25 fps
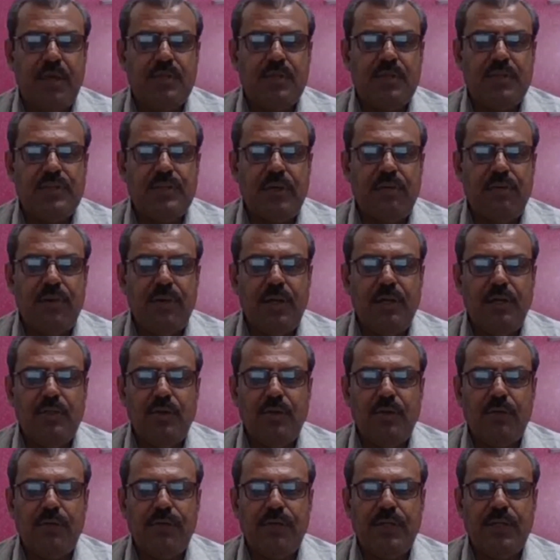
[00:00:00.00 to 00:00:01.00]
Several
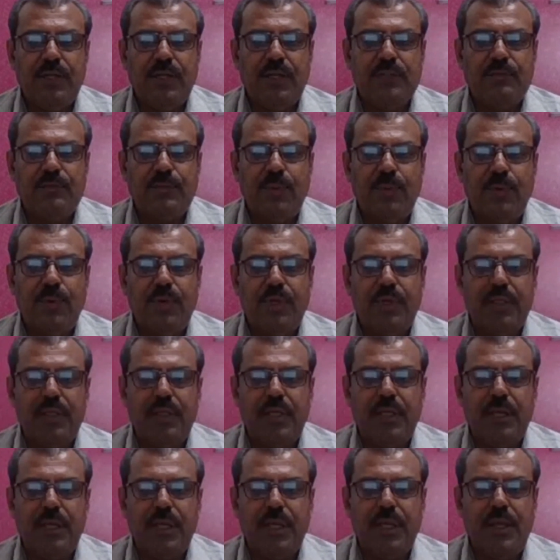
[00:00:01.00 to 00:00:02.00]
topics explored in
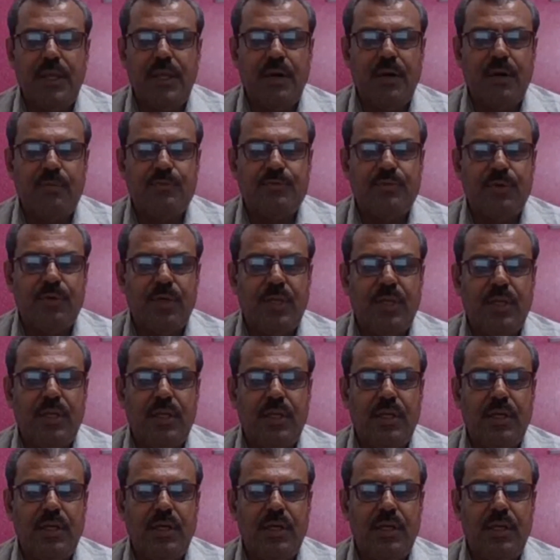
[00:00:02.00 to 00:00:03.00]
the area of
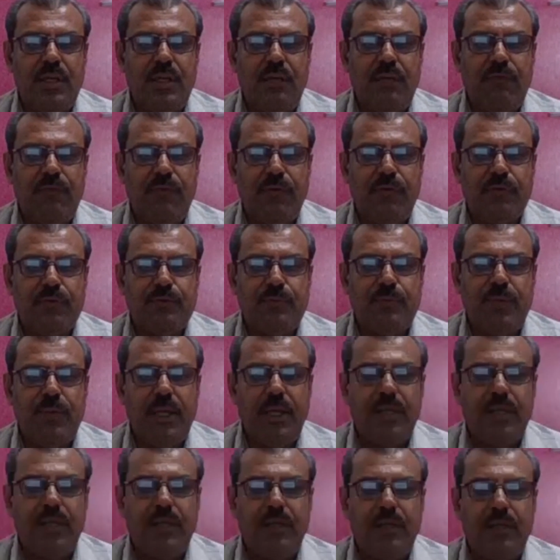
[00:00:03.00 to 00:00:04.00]
soil
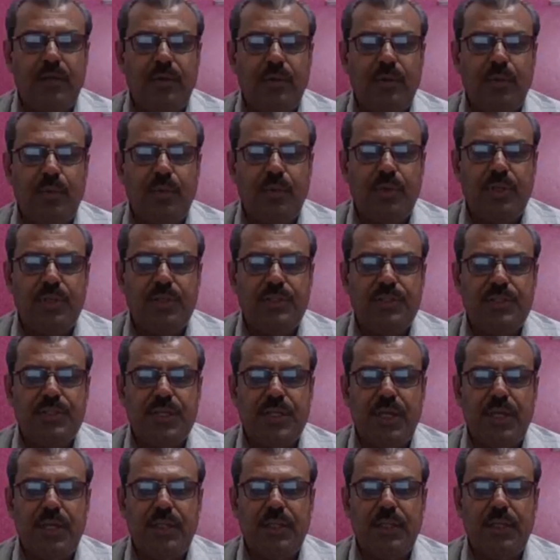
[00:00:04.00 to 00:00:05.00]
reinforcement include
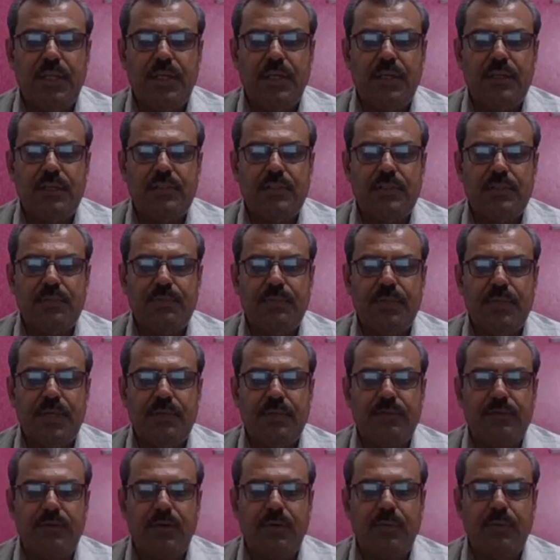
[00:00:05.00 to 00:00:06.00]
strength and
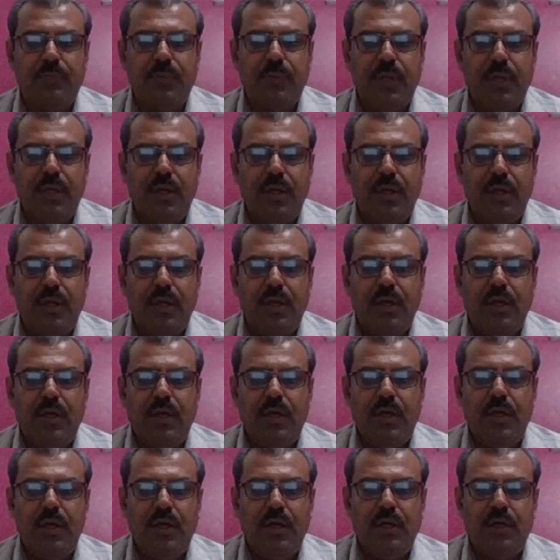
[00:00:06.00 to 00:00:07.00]
stiffness of
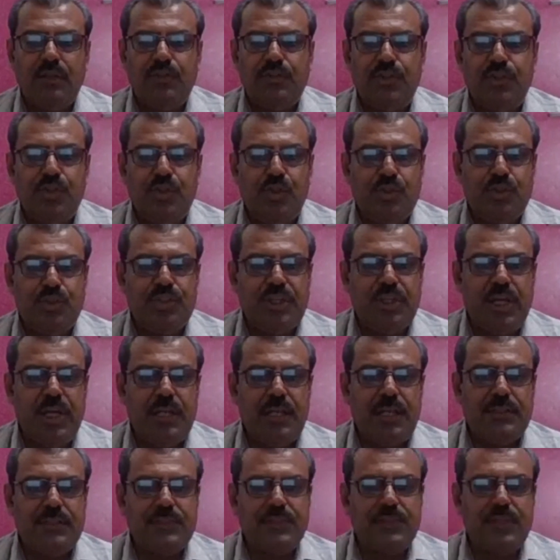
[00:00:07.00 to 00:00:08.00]
uh,
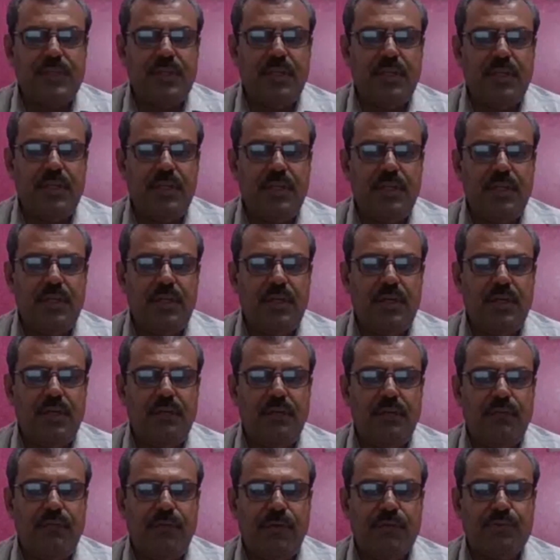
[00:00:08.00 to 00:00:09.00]
geocells,
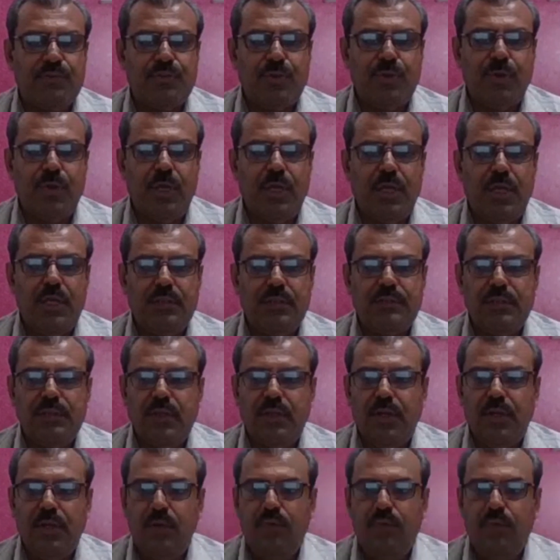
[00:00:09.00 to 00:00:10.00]
reinforced soils,
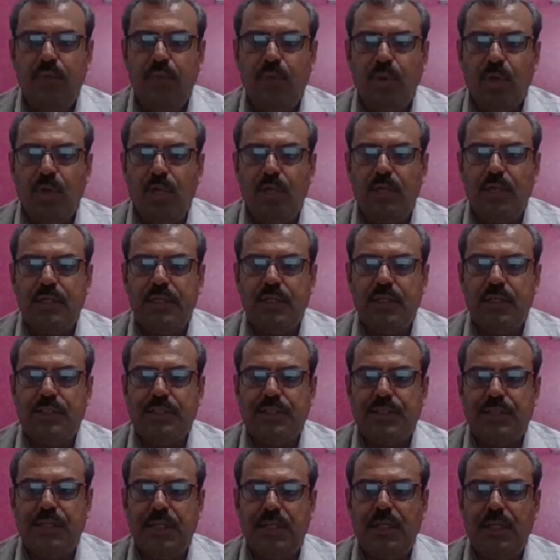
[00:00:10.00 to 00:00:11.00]
model
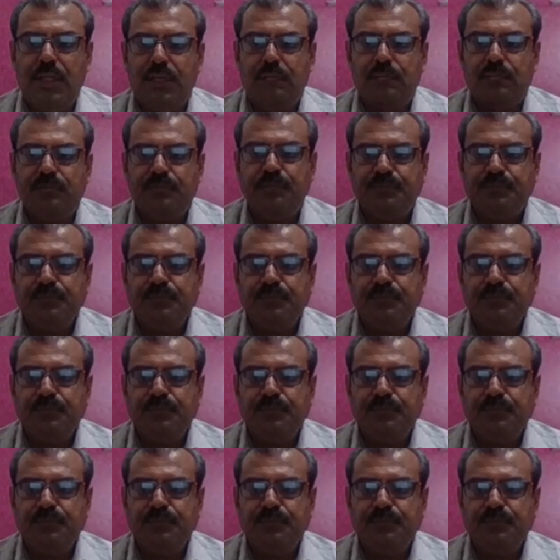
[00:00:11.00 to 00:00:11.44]
testing